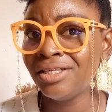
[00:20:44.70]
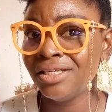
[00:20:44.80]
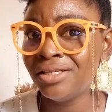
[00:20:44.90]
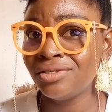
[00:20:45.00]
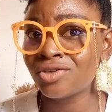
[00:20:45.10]

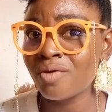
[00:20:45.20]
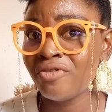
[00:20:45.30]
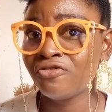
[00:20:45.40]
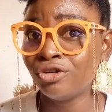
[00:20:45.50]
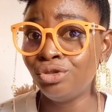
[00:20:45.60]
he's coming
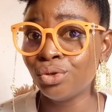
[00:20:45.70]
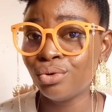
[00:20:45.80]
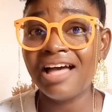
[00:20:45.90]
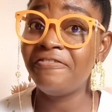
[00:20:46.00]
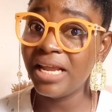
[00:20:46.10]
for Joe.
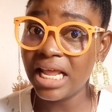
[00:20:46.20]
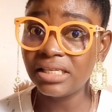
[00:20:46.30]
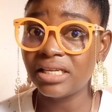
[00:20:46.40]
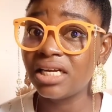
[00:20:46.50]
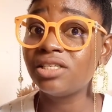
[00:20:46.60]
Avila
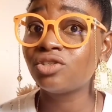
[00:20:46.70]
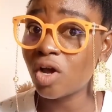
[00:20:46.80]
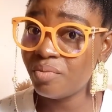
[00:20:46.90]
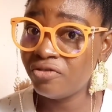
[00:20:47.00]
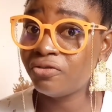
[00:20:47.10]
said he's
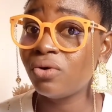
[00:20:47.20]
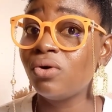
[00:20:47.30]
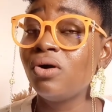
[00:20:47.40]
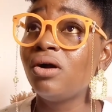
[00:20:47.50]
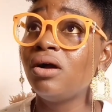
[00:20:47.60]
coming
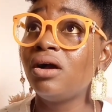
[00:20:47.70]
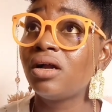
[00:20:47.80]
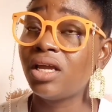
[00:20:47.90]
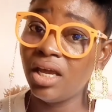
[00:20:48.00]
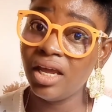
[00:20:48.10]
for
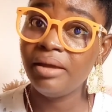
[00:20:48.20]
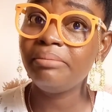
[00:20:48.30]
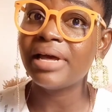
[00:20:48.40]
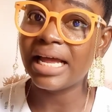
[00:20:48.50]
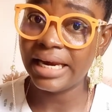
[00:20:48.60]

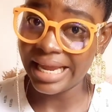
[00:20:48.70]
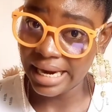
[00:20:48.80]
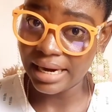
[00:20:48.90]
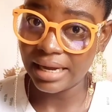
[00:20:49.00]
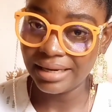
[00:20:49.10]
Kim and
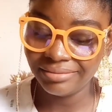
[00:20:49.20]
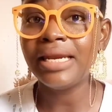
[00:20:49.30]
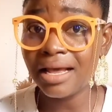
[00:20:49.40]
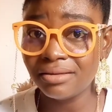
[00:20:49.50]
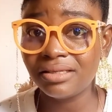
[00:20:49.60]
Ella.
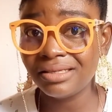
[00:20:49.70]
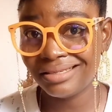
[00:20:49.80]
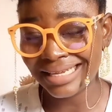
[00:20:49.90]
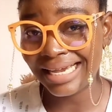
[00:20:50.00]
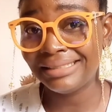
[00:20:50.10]
Nelson
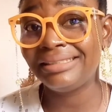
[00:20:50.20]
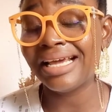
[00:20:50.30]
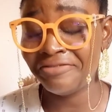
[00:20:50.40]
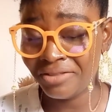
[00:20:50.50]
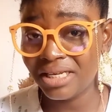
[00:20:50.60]
said
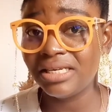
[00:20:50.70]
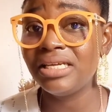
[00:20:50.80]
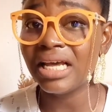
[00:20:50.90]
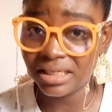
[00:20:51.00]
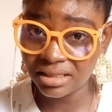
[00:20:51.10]

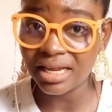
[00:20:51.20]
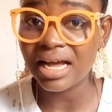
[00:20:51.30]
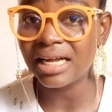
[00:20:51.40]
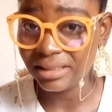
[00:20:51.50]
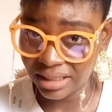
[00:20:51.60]
definitely Esther
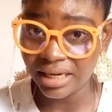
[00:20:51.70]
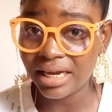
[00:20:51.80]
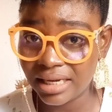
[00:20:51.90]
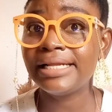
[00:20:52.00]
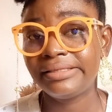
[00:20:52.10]
and
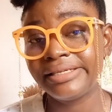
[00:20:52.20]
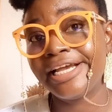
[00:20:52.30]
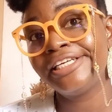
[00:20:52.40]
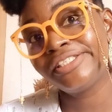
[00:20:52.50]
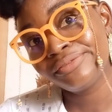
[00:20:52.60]
Diane
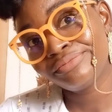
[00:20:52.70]
said